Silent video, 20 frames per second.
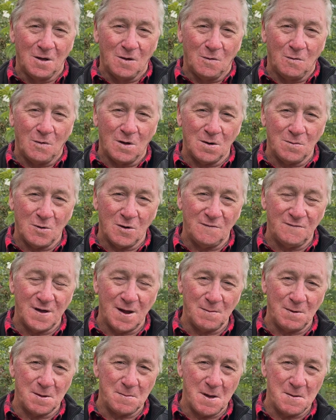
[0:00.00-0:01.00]
one of my
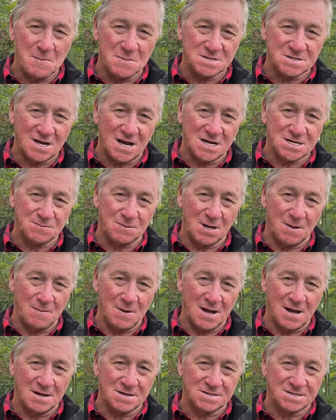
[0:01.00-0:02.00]
family members asked me
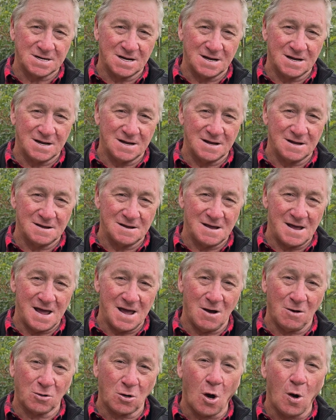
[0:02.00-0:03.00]
about
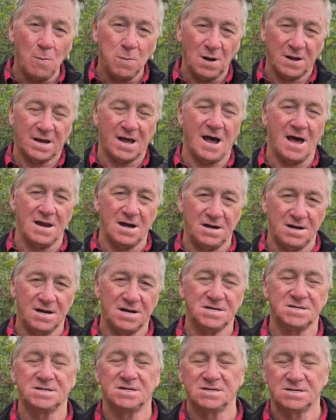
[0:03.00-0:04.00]
how complicated it
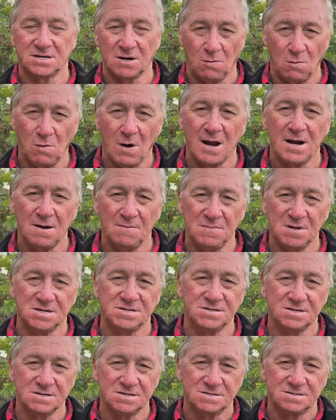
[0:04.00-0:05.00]
is to run a
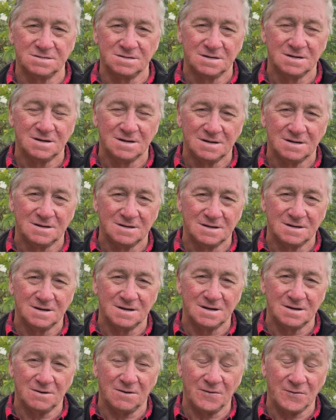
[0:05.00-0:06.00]
business.
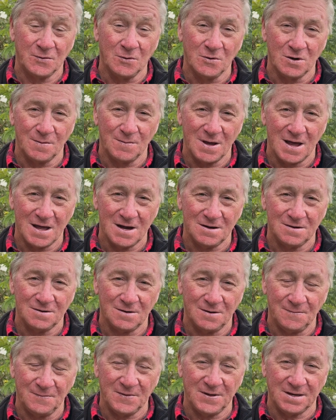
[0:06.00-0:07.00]
And I thought about it, and
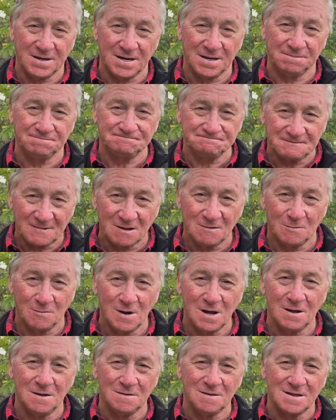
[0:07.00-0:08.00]
I'm thinking,
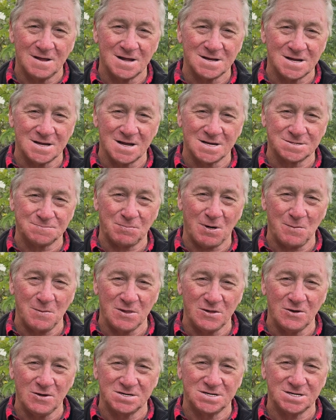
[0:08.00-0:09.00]
well, that's probably
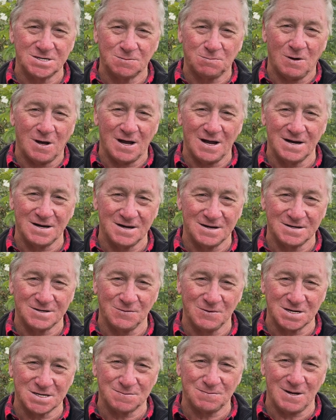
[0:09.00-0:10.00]
the easiest way to
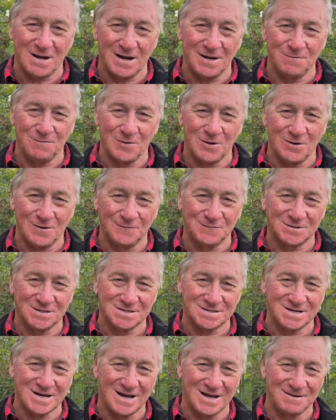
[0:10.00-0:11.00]
explain what I've
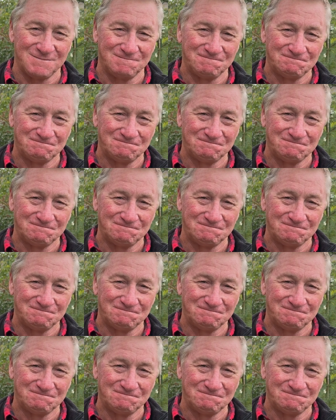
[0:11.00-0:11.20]
just done.